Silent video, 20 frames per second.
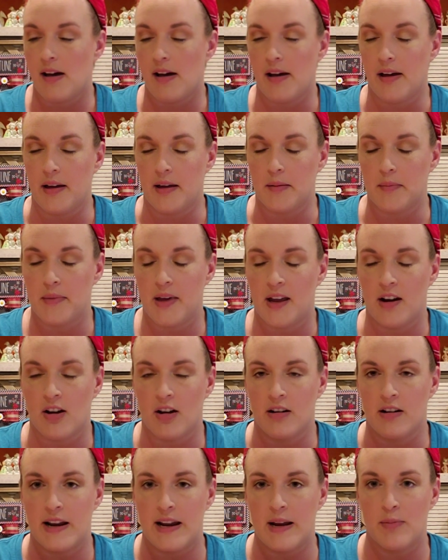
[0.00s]
And
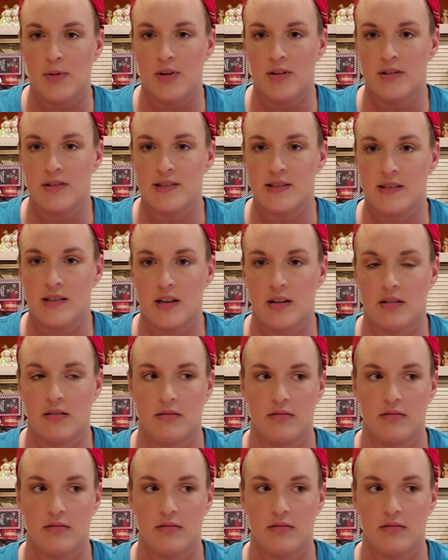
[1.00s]
our neighbors